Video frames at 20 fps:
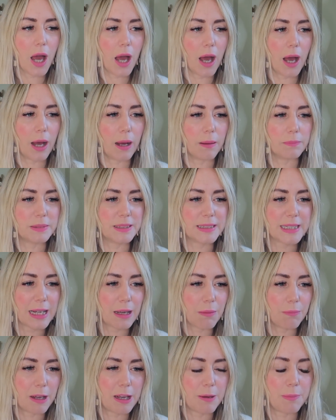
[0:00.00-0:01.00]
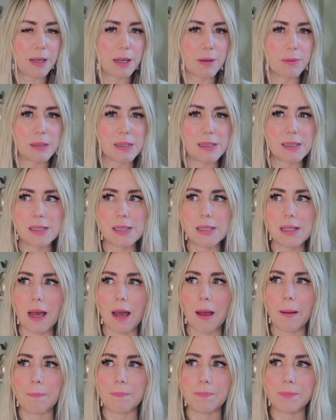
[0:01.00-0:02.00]
Second baby, it
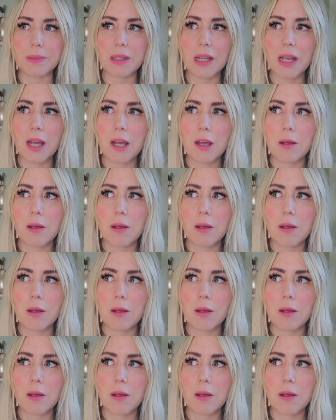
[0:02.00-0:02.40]
was